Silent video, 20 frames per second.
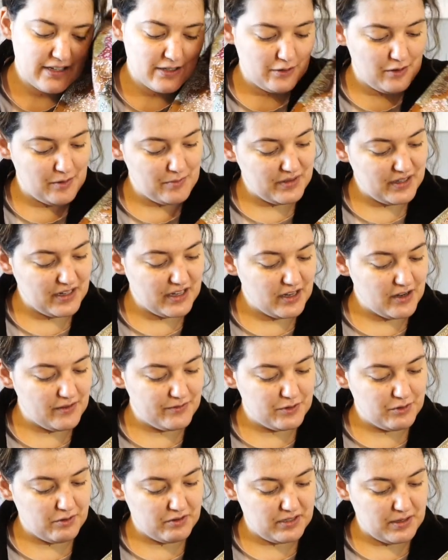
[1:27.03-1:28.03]
So I'm thinking of
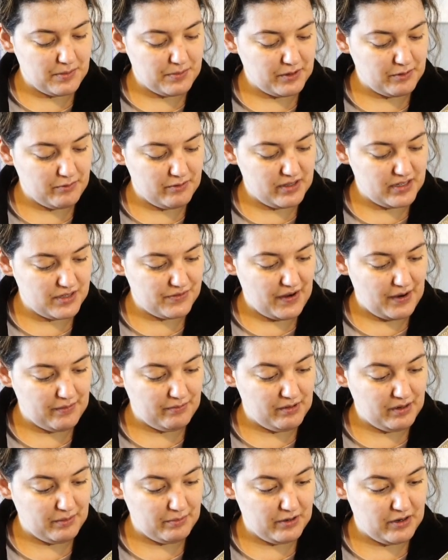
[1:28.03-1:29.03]
doing something with this
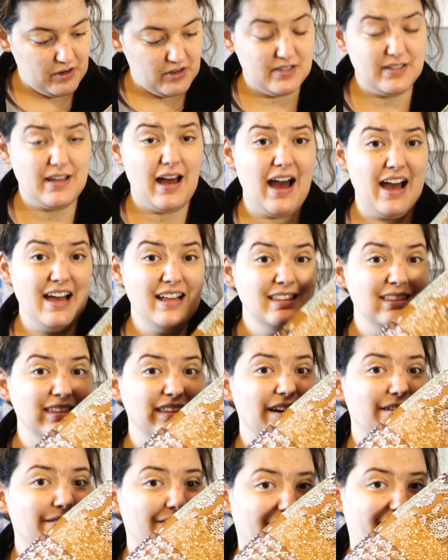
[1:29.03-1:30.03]
fabric because I
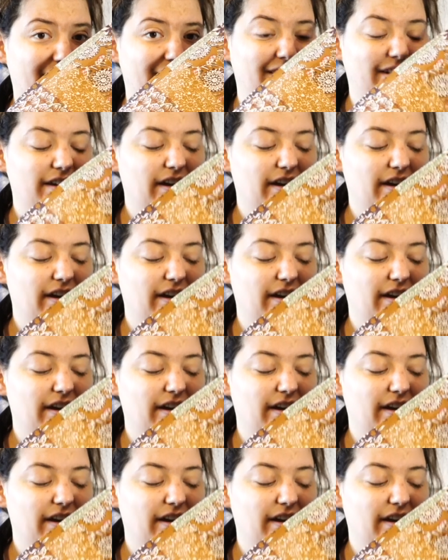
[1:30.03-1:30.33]
love it.